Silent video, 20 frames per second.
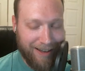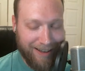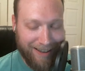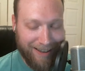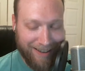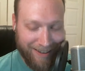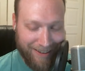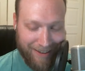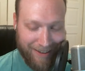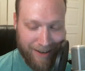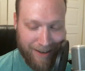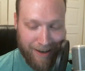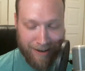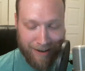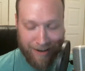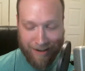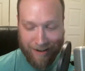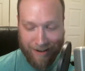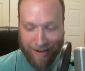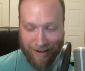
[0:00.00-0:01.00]
Yeah.
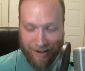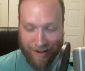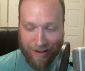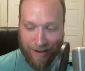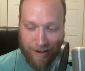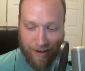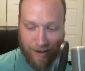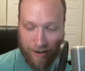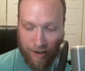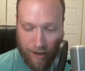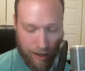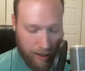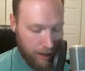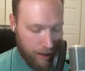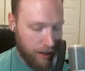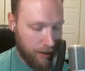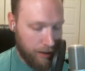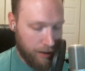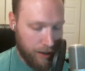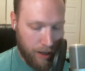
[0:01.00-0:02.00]

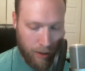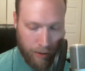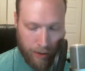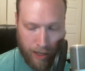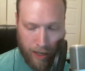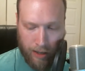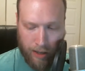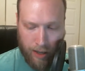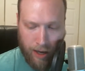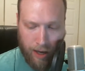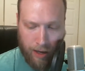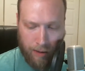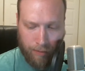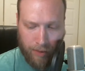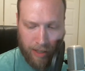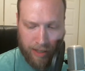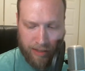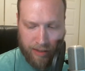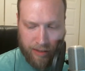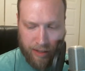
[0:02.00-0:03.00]
Okay.
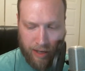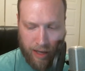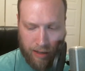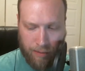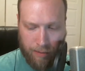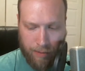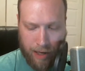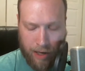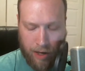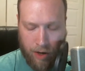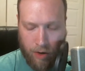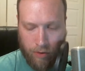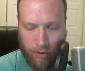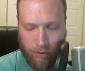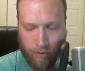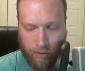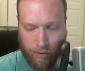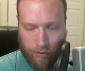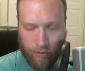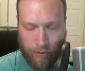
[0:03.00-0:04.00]
Let's talk about
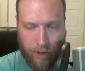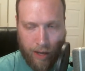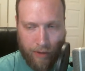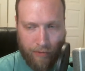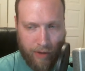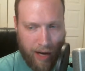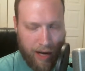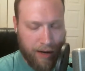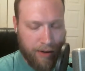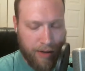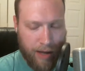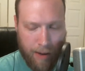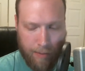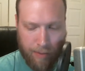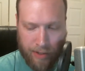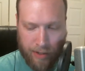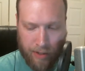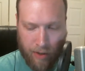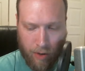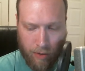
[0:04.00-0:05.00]
at the end of the
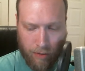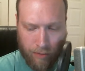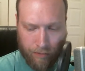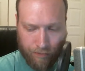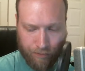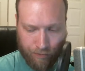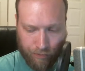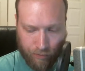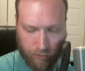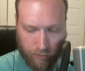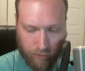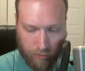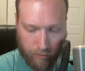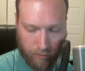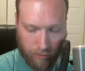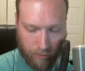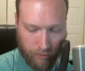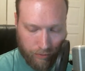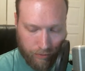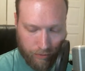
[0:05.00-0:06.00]
episode.
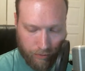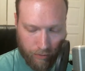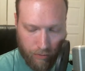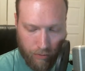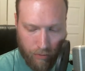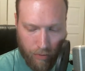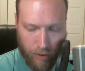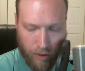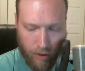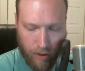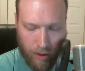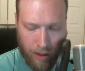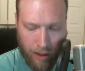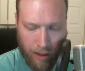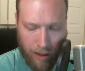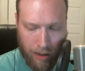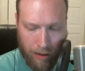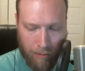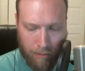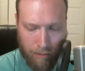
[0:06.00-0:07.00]

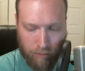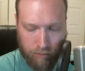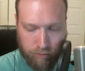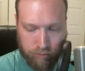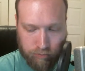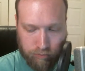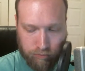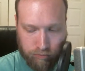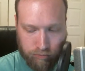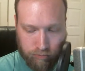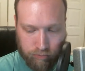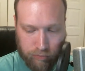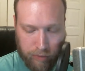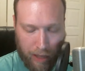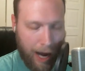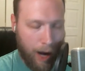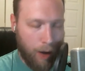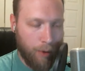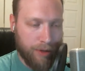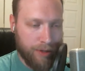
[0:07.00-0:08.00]

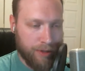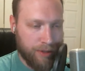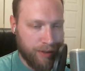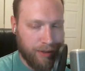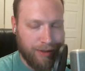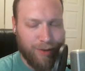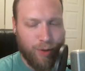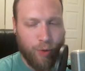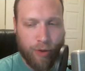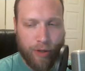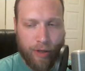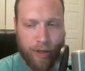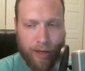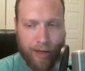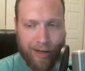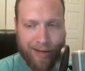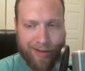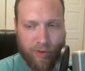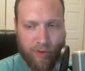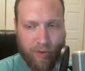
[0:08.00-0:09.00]
How does
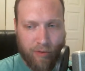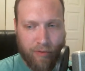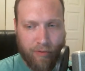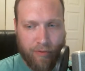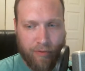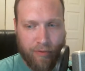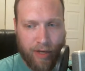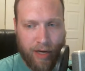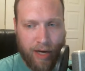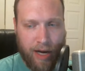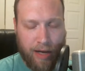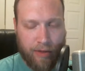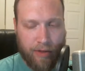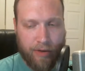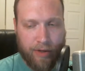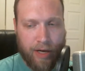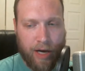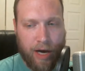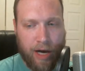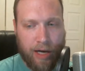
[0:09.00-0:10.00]
Gloria sort of connect the
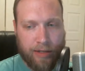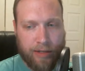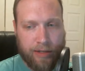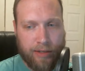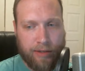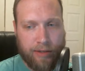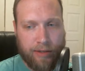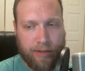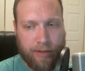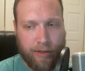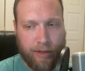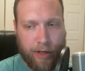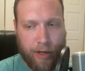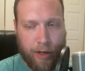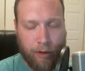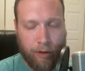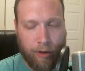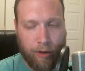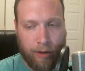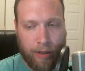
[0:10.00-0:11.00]
dots
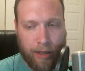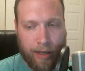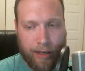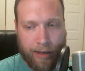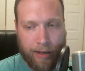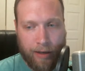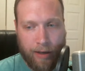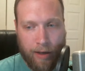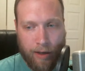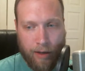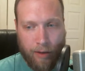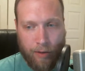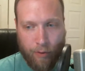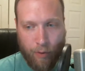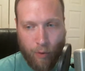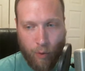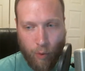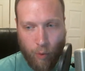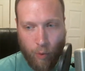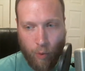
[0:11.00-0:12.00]
here, like
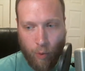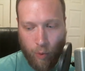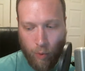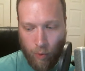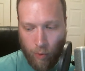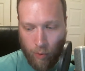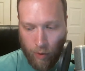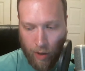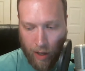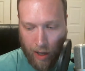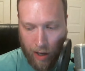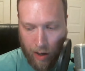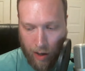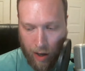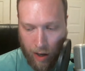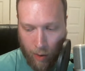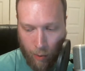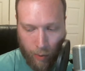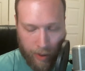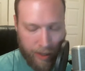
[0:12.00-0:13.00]
through
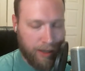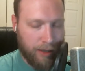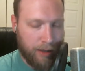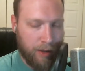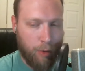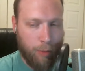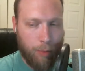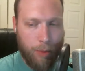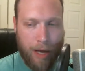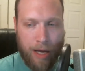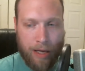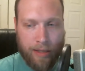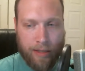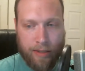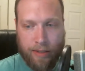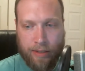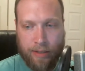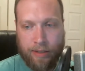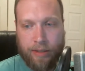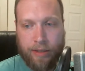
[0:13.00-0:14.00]
Winnie
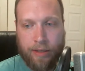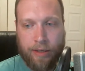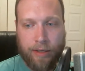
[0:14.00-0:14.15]
Lopez?